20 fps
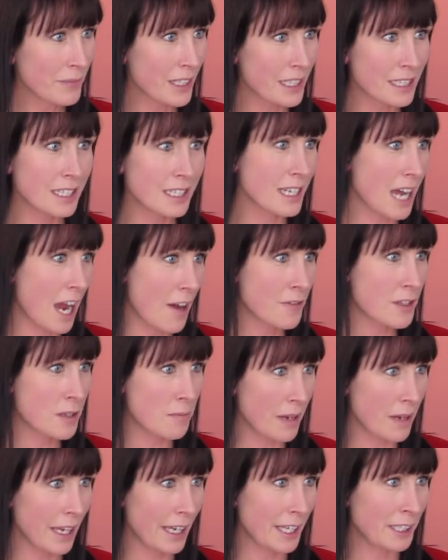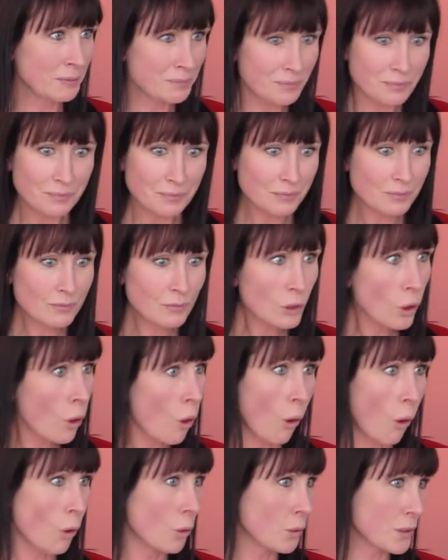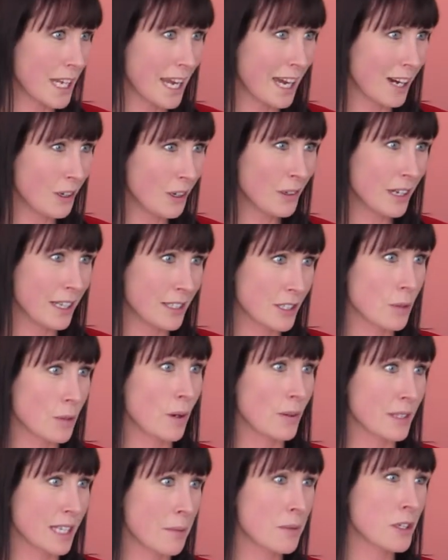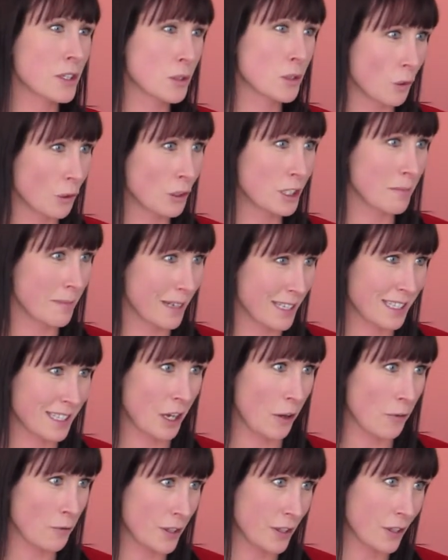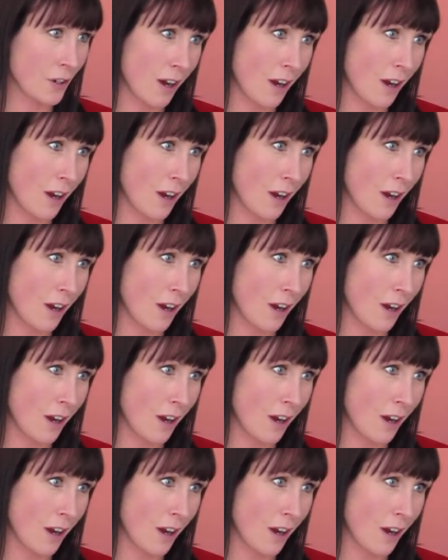It didn't have to be all now, and so I was able to talk to myself with